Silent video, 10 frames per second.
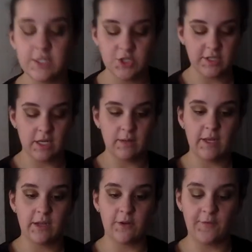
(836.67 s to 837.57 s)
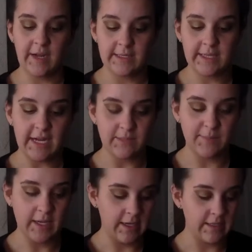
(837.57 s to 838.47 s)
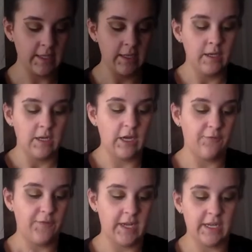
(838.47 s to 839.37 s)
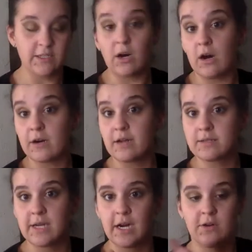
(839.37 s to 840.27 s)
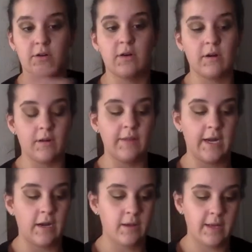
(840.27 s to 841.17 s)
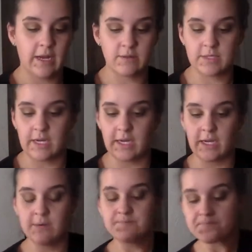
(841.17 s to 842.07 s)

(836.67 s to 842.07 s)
is just gonna make your face last because if it is hot outside and you are there like outside,